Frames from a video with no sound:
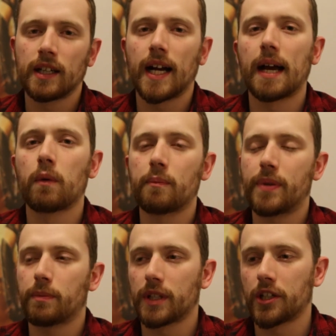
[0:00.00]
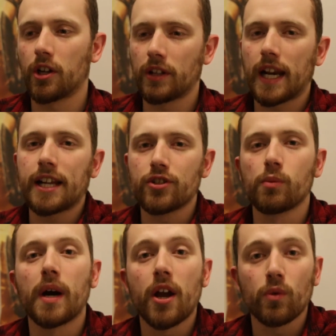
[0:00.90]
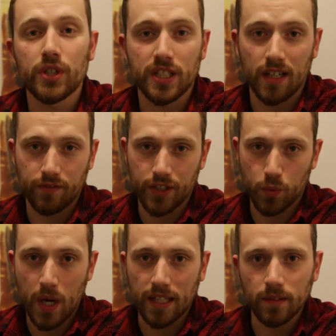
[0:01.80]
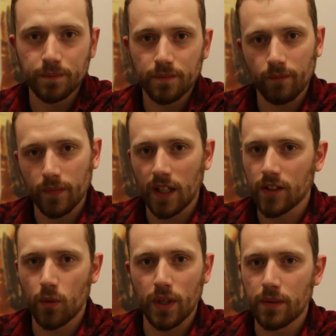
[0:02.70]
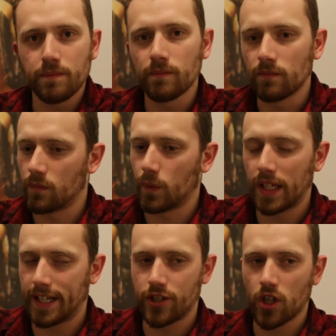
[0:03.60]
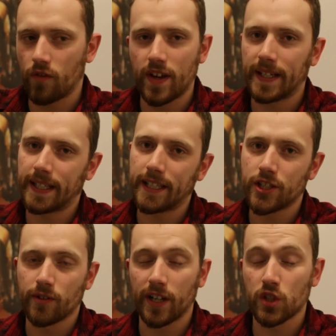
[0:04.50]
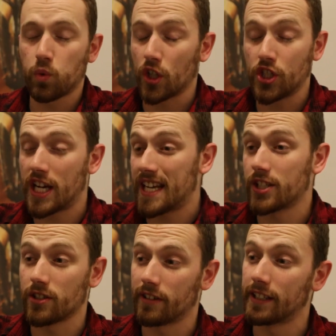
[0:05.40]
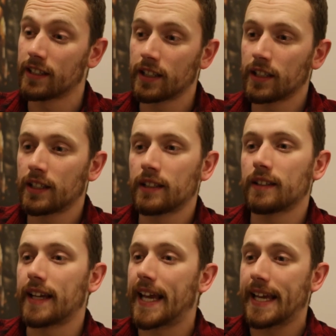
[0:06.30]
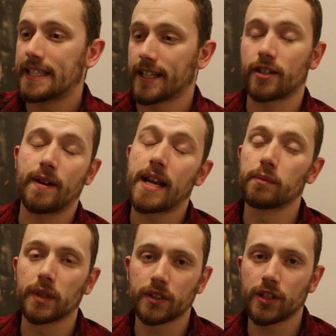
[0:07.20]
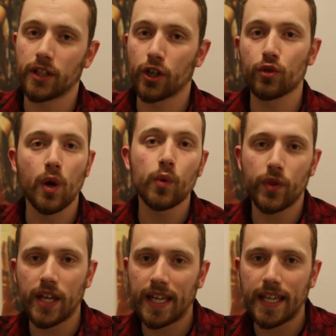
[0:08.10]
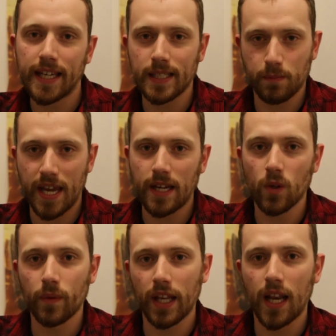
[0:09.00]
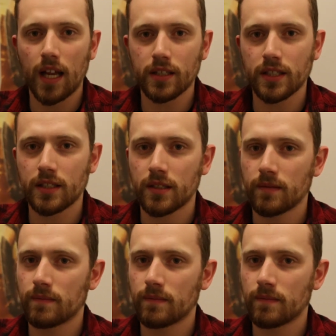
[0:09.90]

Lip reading: I want people to know that I do my own stuff as well. I don't want to leech off anything he's doing, because what Jay is doing is incredible. So the growth that he has made over the last